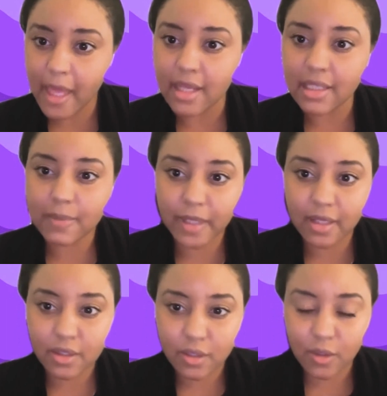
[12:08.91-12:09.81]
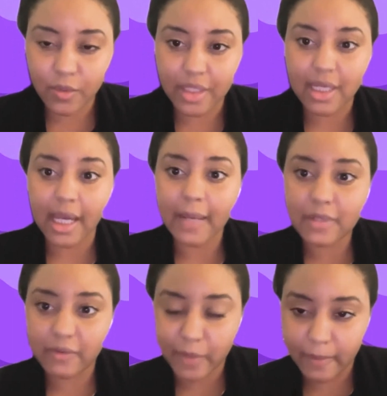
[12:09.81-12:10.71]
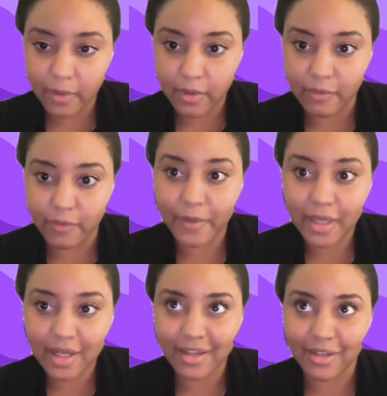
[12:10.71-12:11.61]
And it speaks to the types of people who've been